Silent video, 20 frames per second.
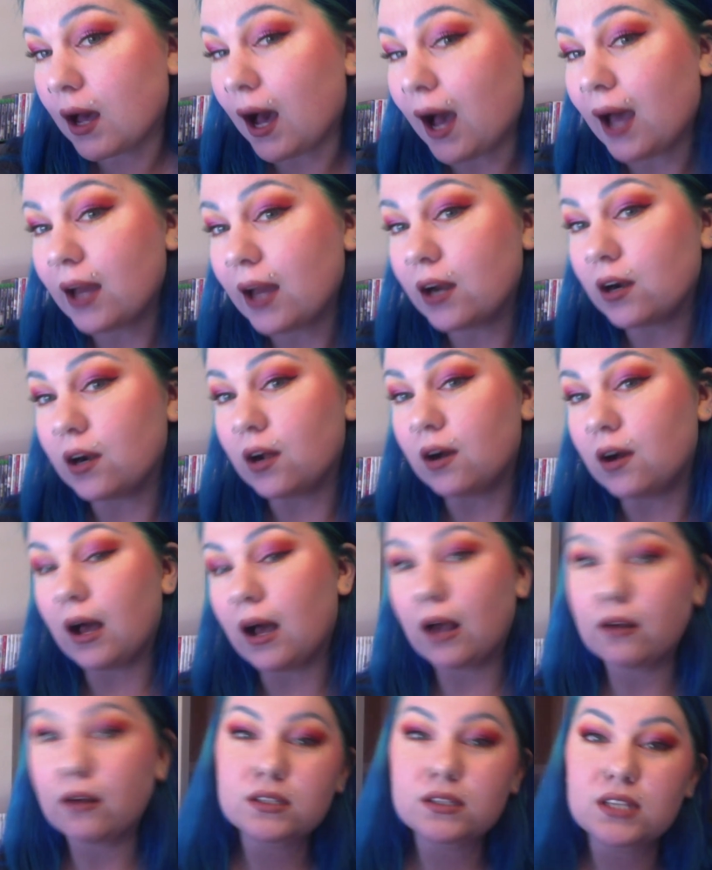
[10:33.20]
don't know.
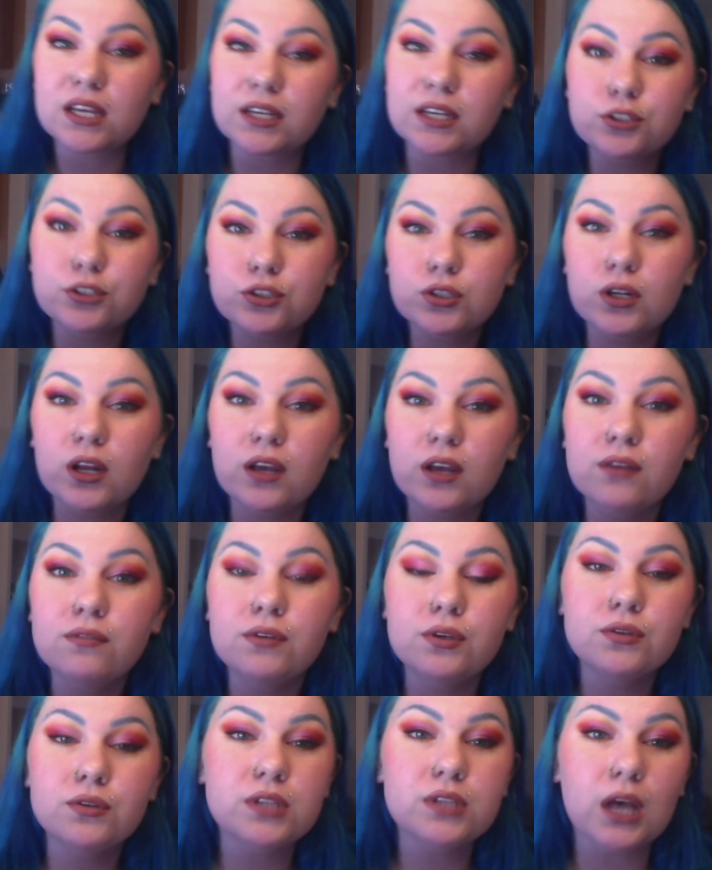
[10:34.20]
I was like, should I have
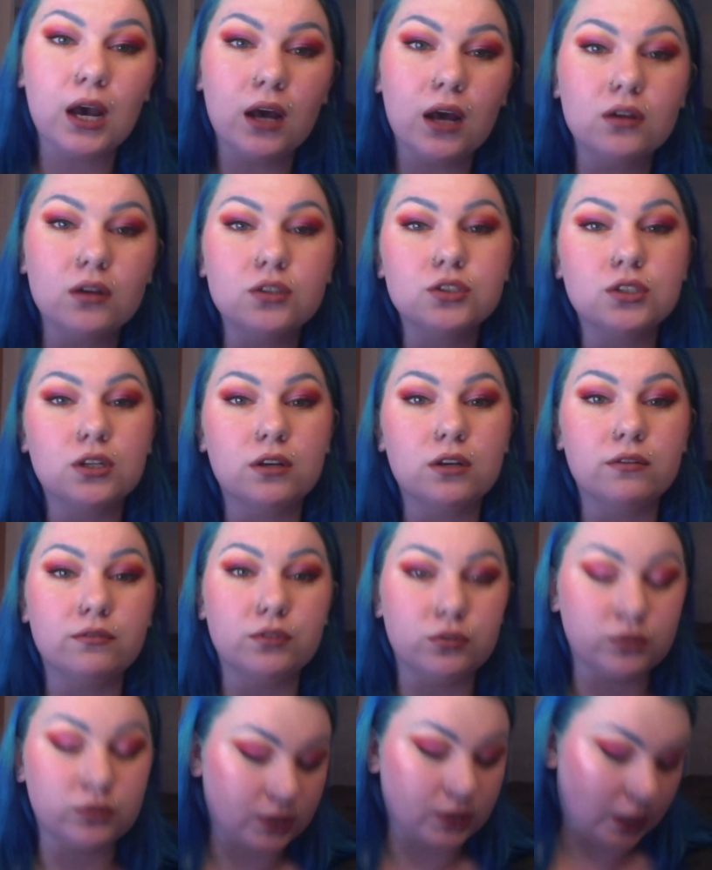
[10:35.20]
used that, or should I have
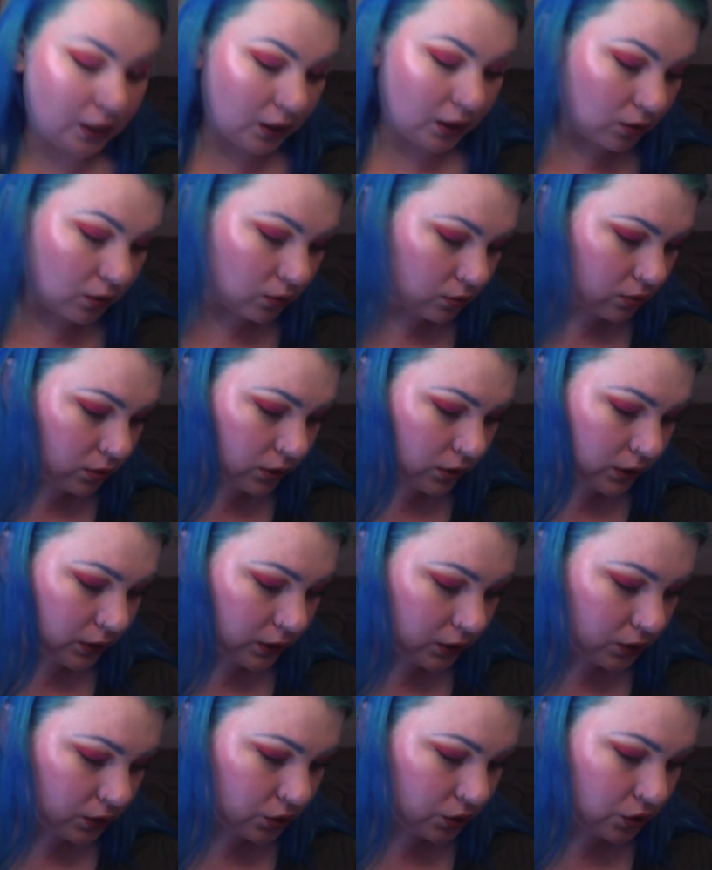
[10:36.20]
used like an
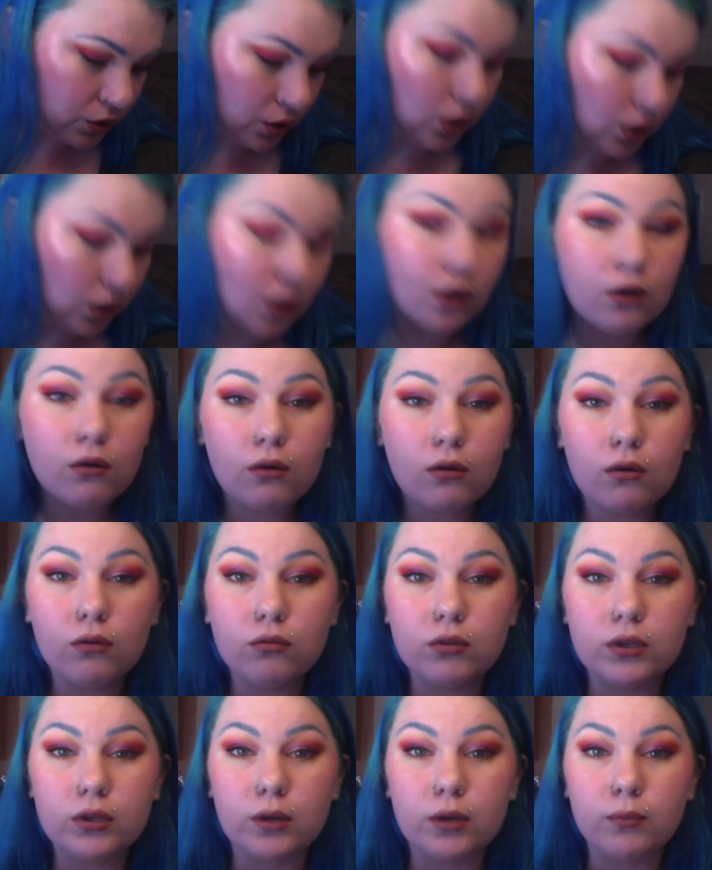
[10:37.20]
orange or
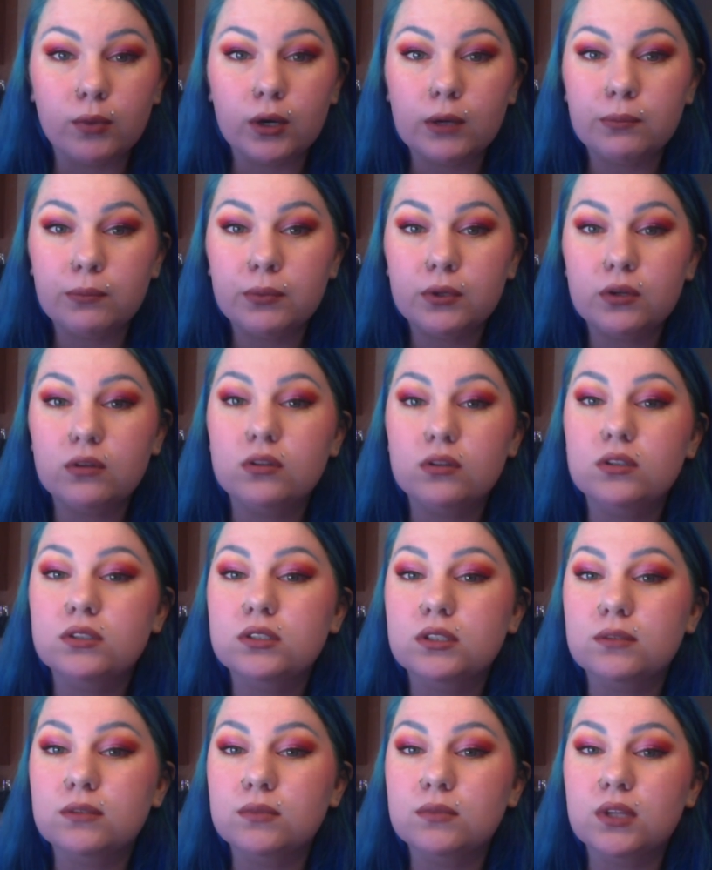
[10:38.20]
like a purple or
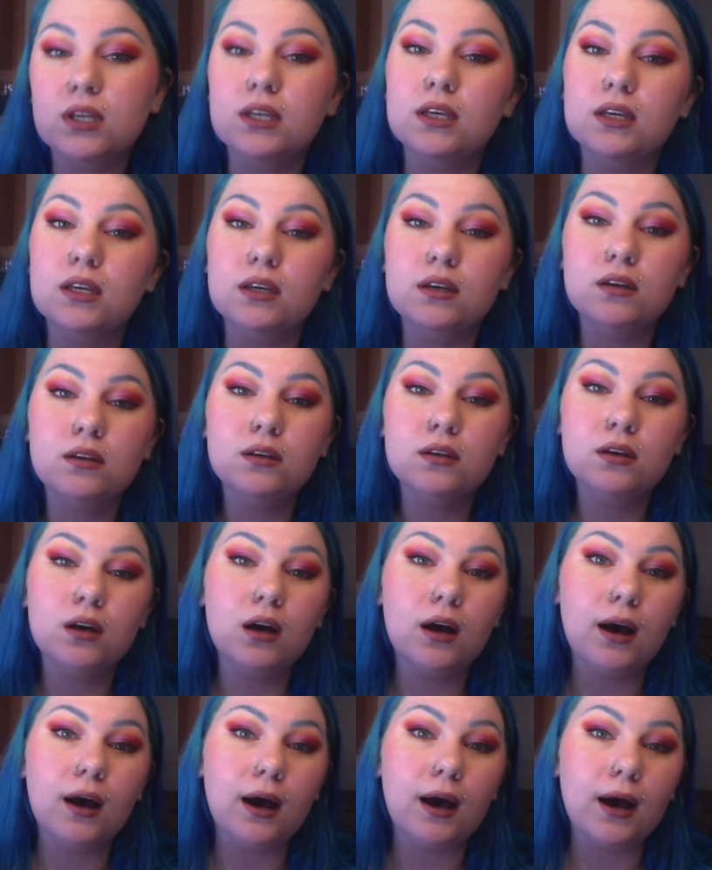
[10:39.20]
something?
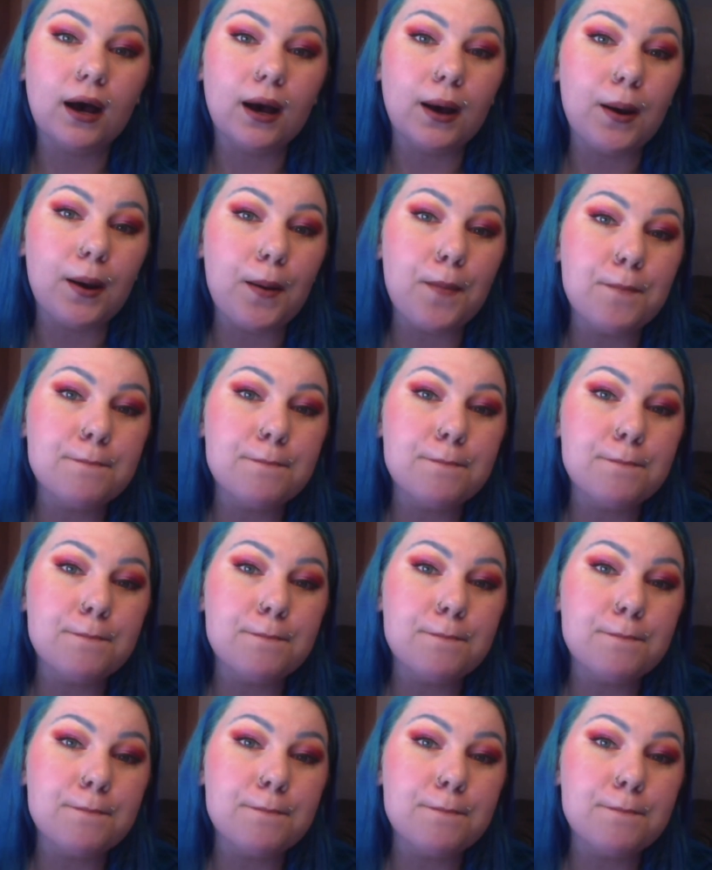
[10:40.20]
I